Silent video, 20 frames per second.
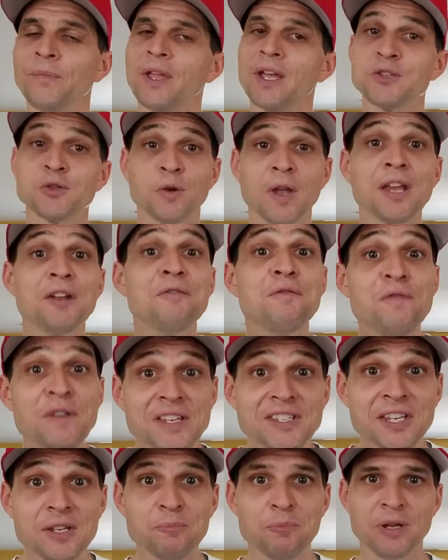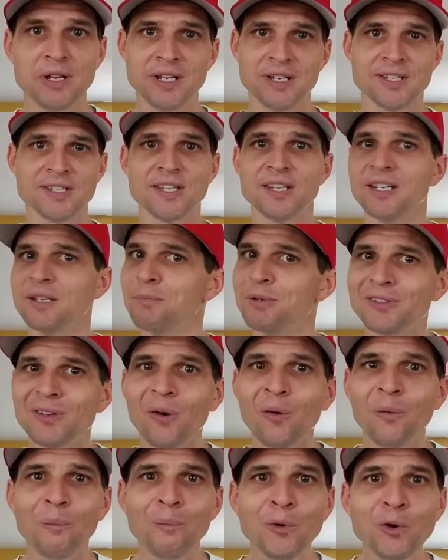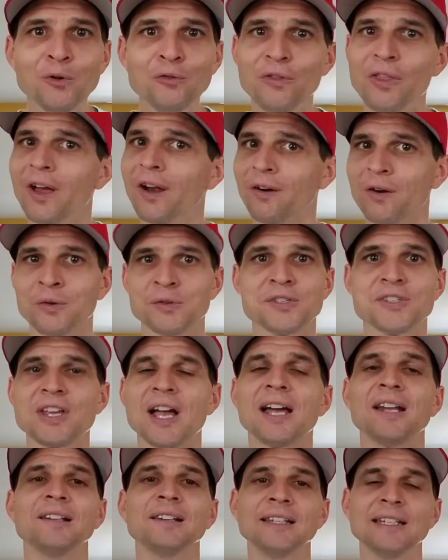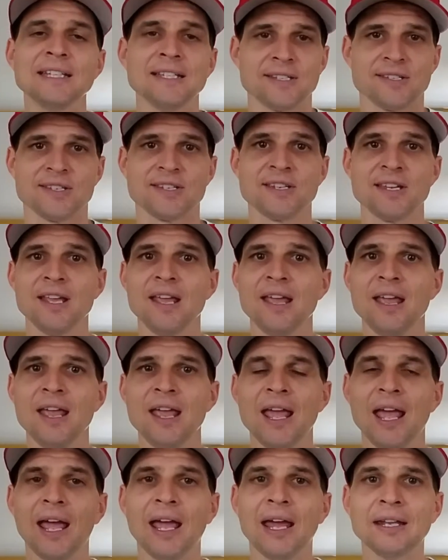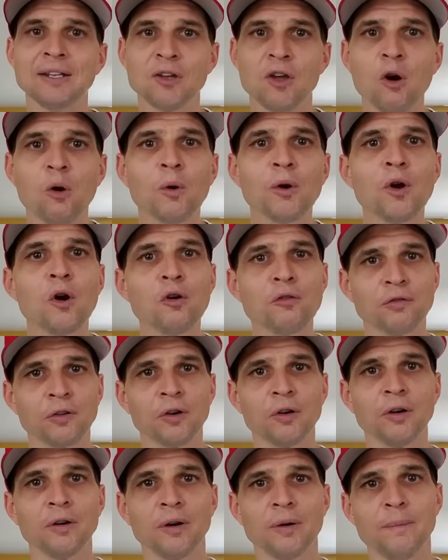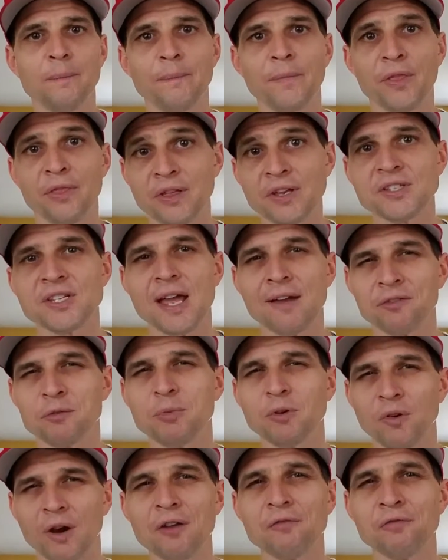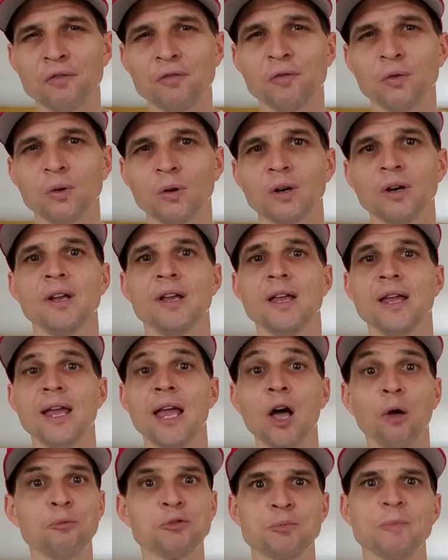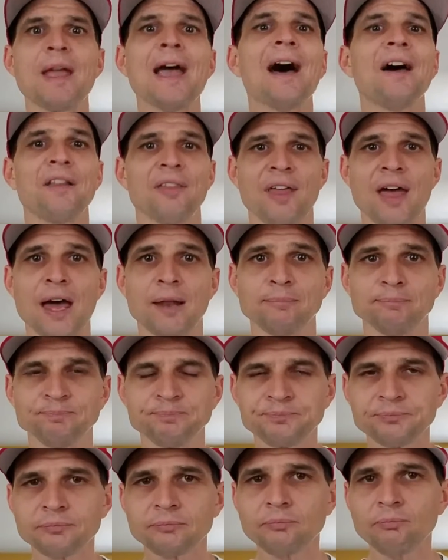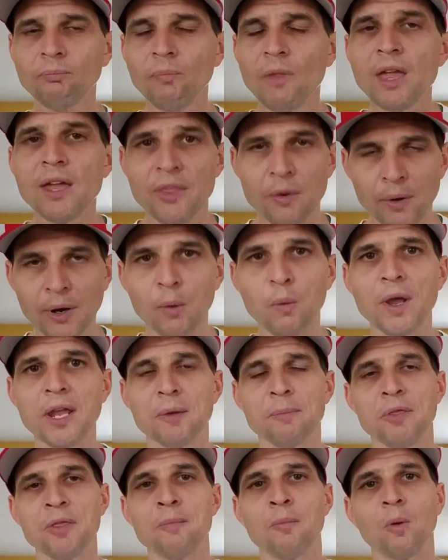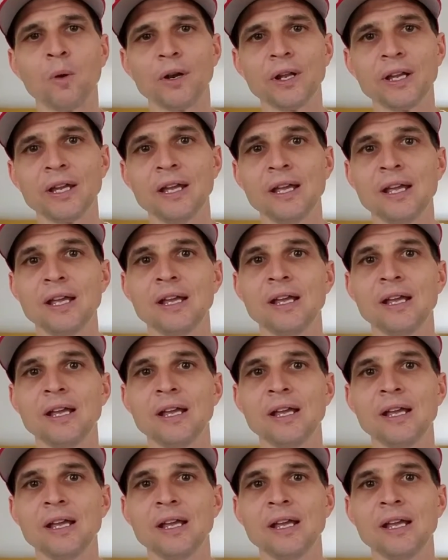it's okay to visit Pity City, but don't move there. Don't sign a lease. And going over the things I have to be grateful for helps me out of that. And then when I wake up in the morning,